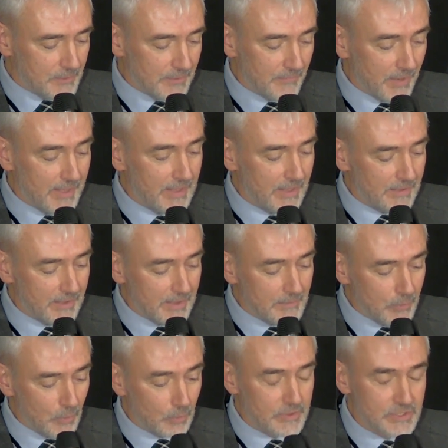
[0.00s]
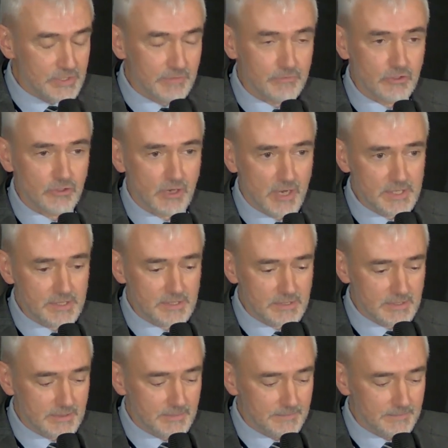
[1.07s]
provided, the importance of trust